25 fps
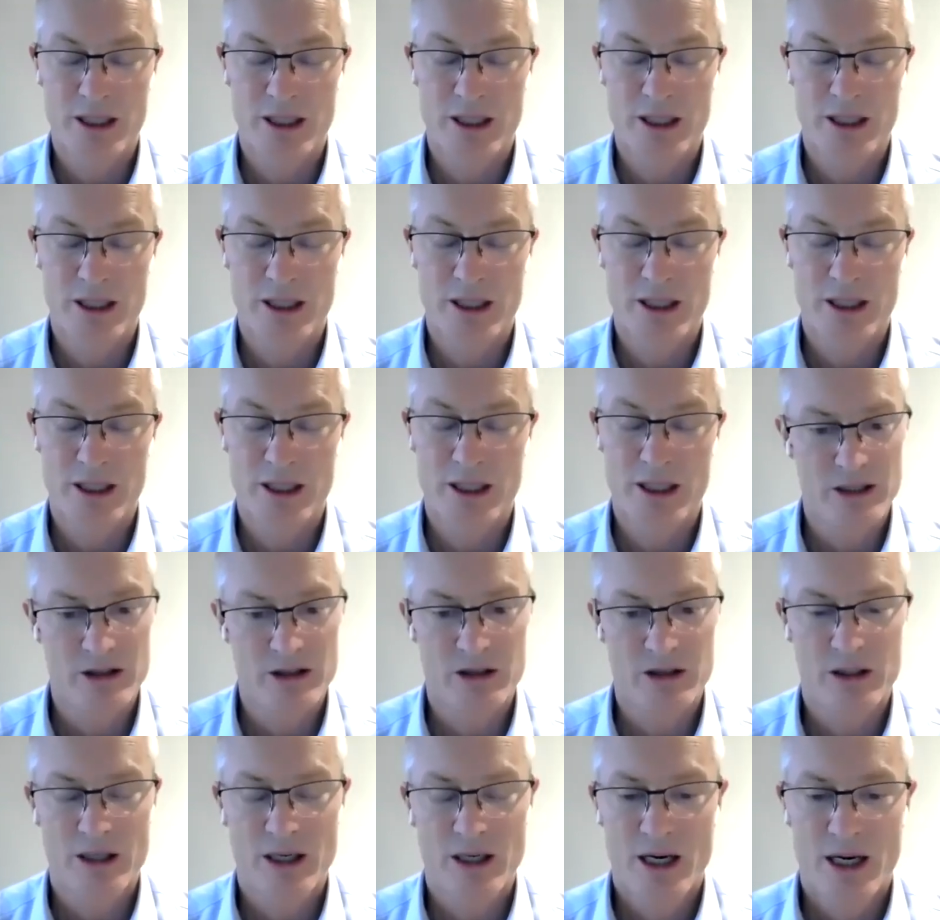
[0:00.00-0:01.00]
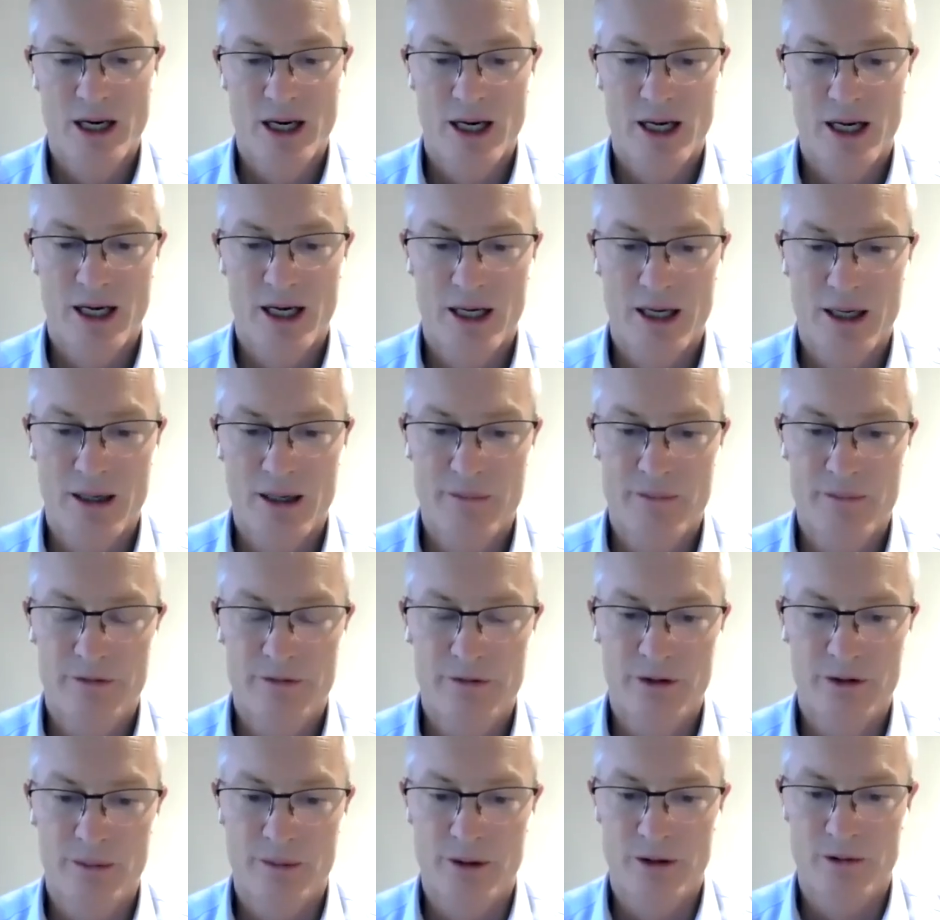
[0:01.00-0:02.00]
start to diminish
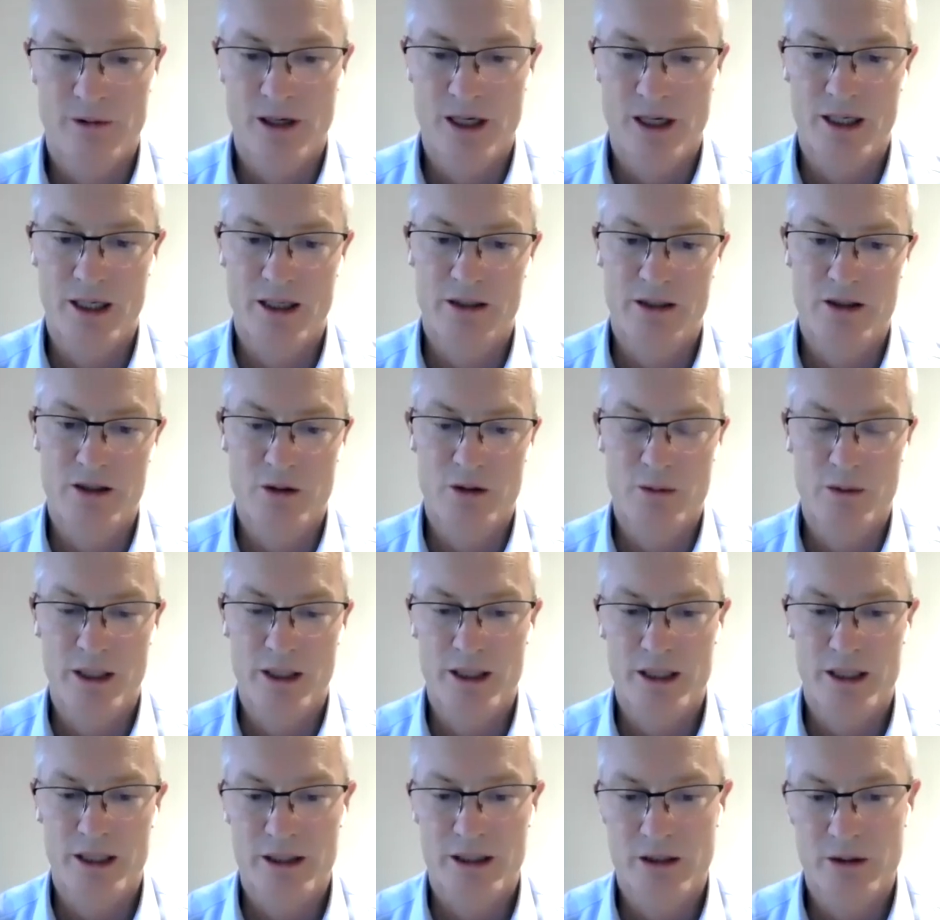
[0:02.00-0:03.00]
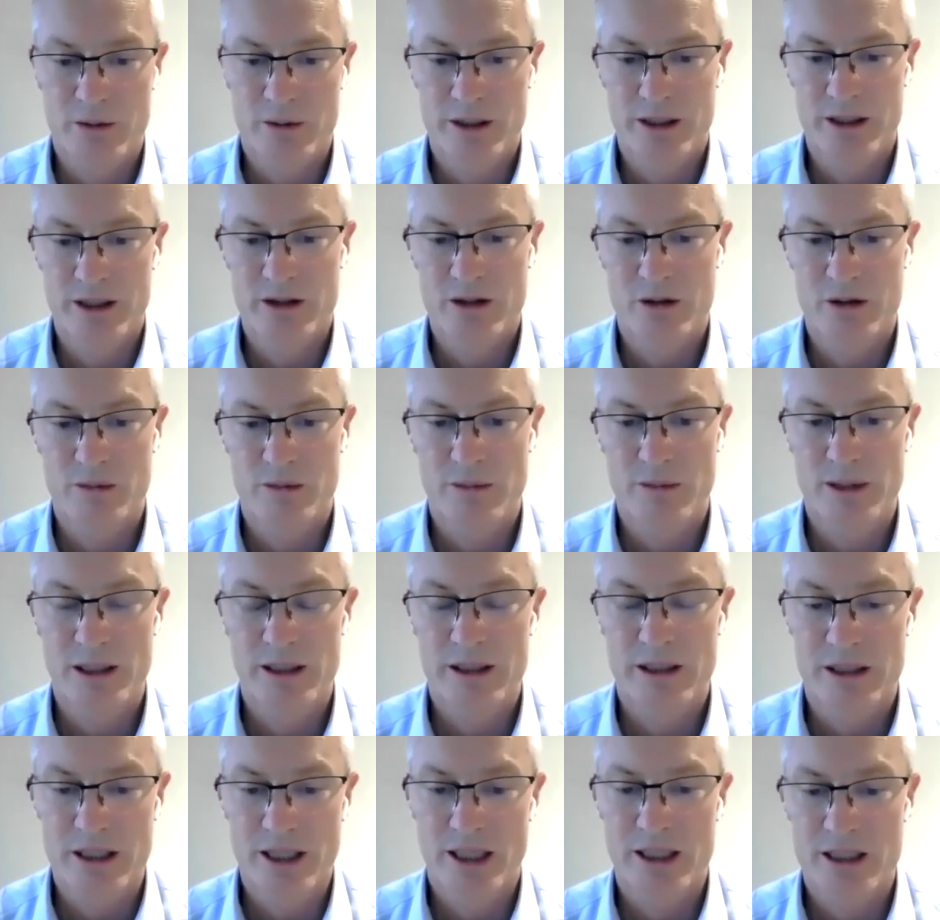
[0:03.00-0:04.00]
from around 22
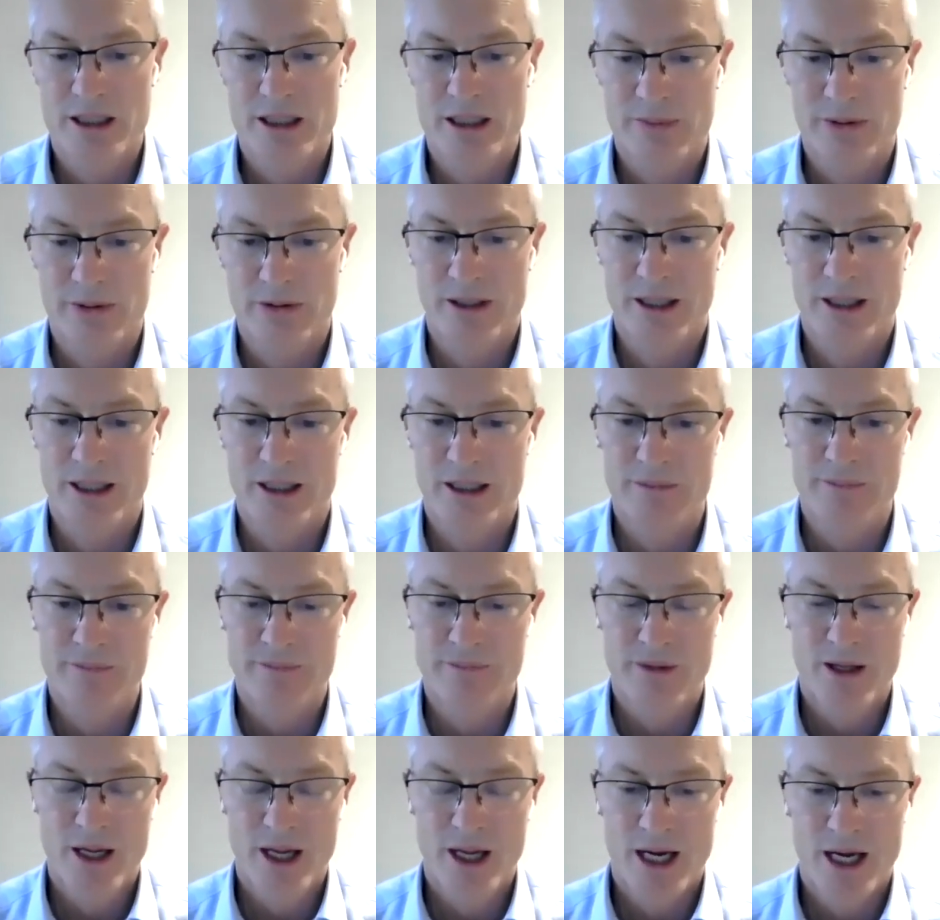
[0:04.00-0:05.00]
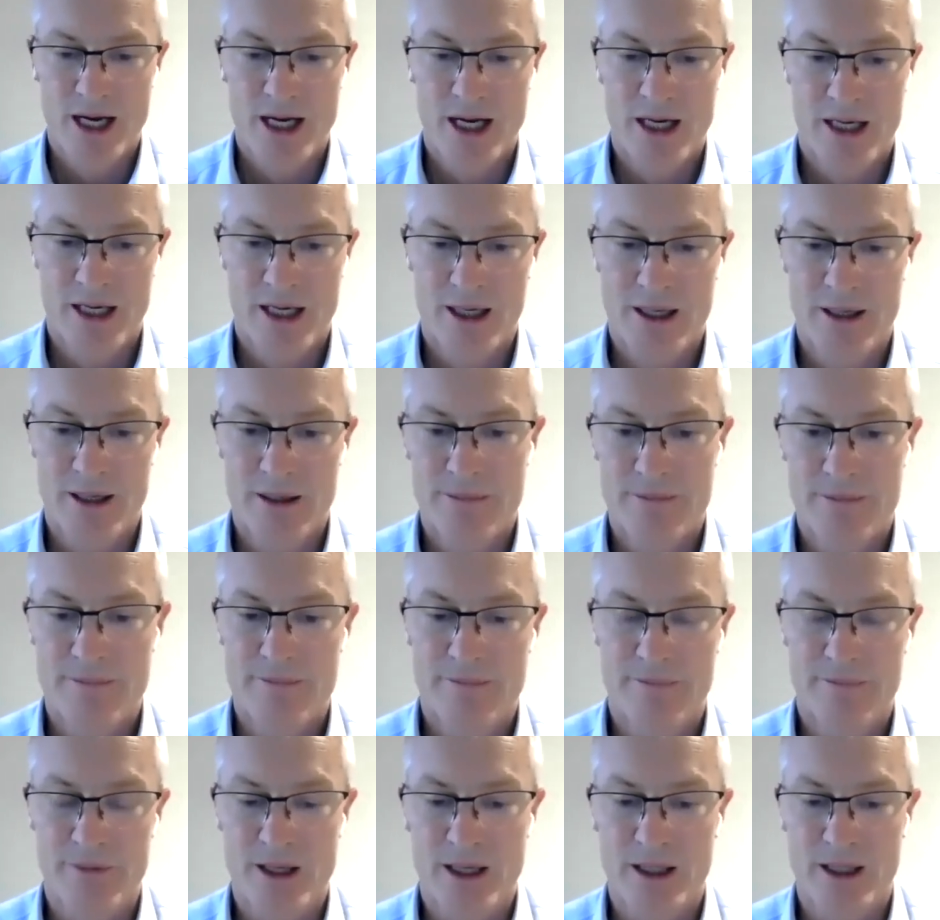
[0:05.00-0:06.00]
million tonnes per annum
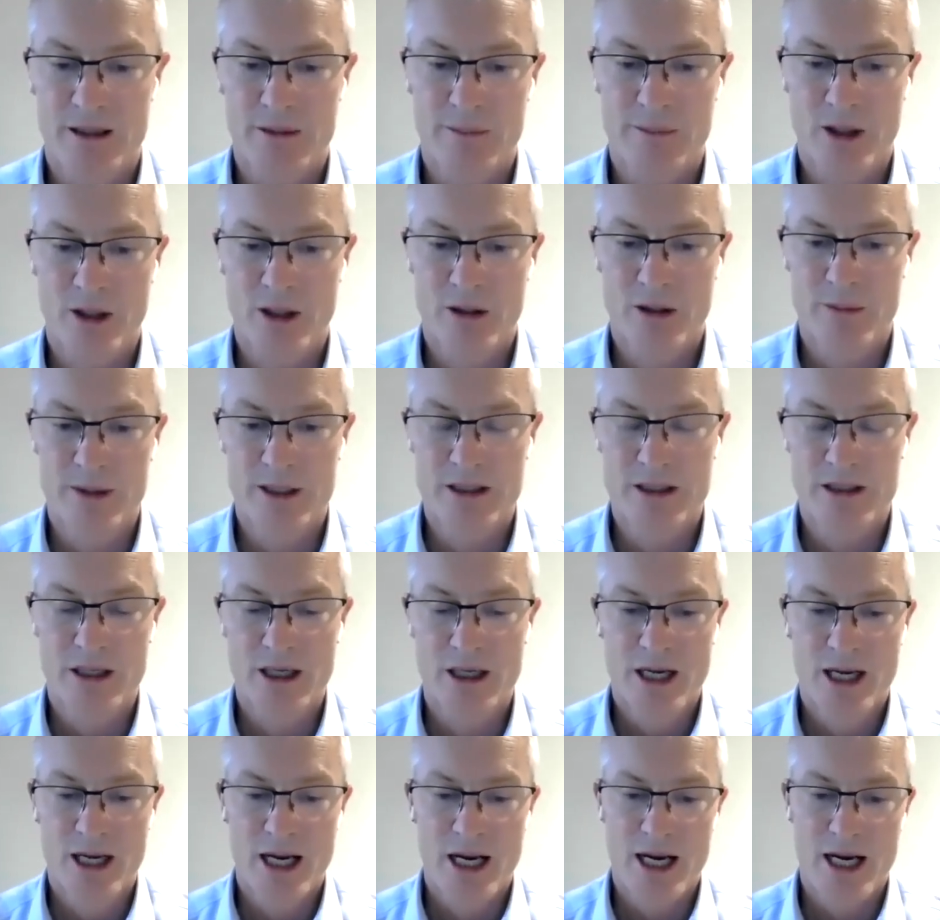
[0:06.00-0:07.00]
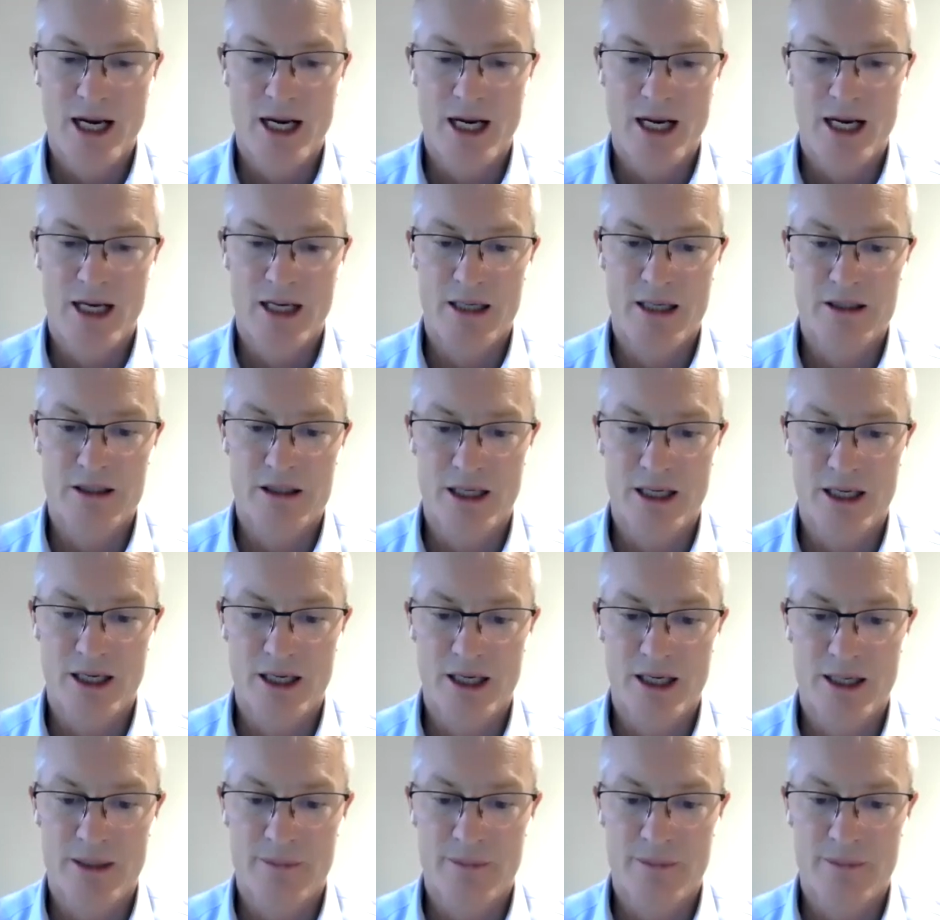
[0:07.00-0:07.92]
at the moment. And